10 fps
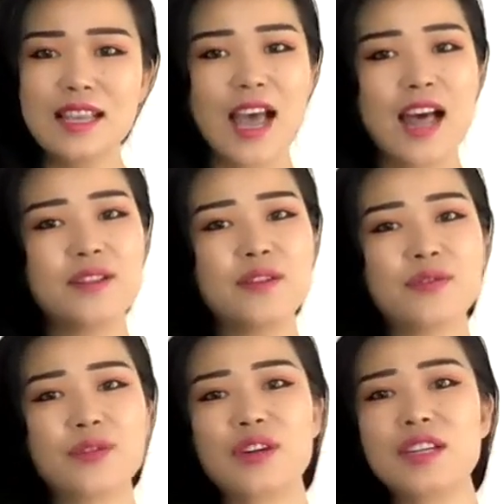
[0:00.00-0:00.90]
And
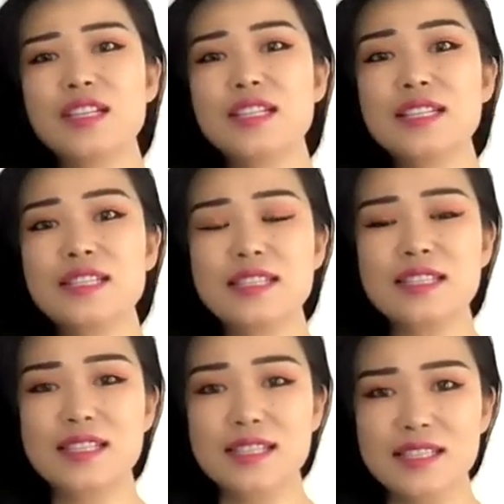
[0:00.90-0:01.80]
for
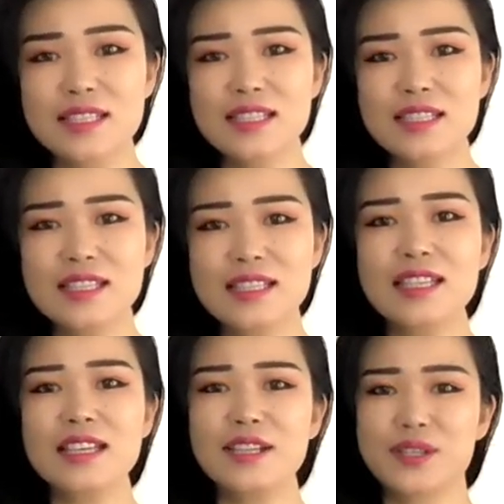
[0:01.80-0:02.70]
C
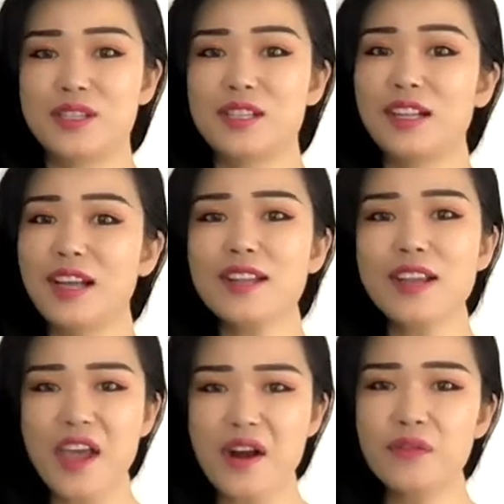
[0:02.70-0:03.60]
is let the
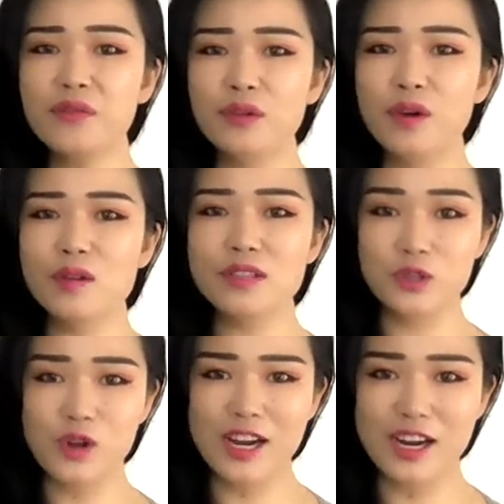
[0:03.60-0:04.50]
air flow
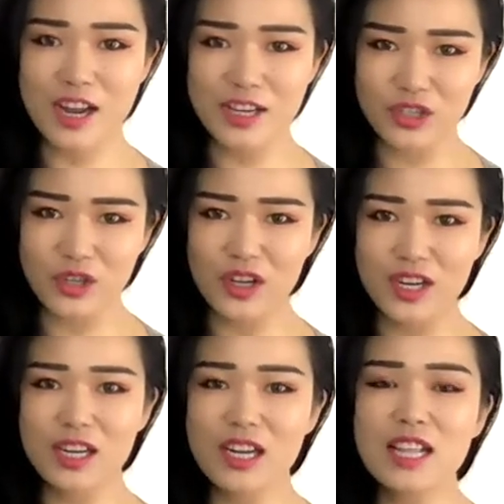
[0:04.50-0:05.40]
stronger and
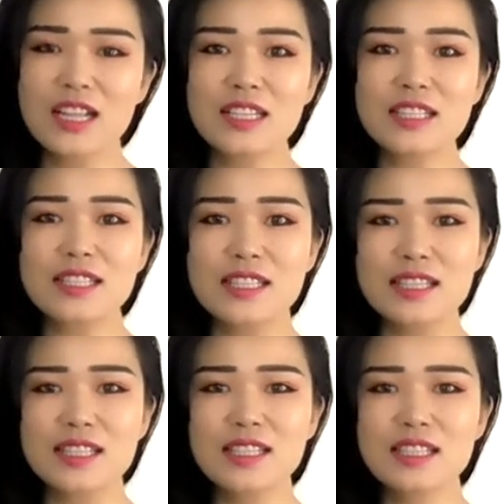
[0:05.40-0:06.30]
shorter.
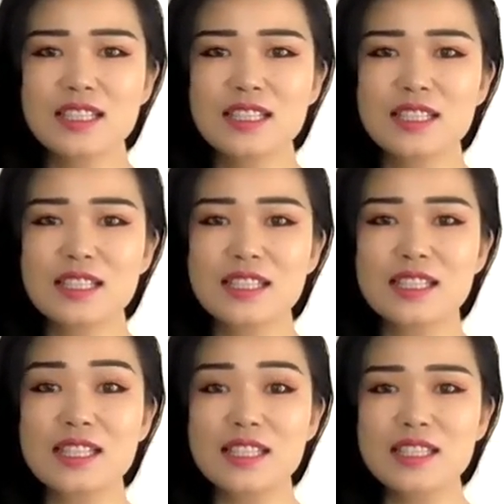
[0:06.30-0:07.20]
C,
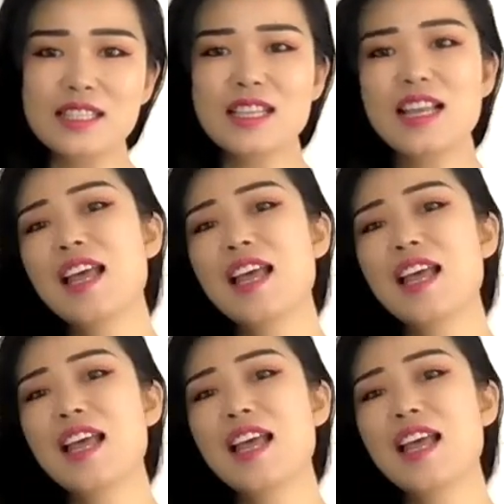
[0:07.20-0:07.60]
C.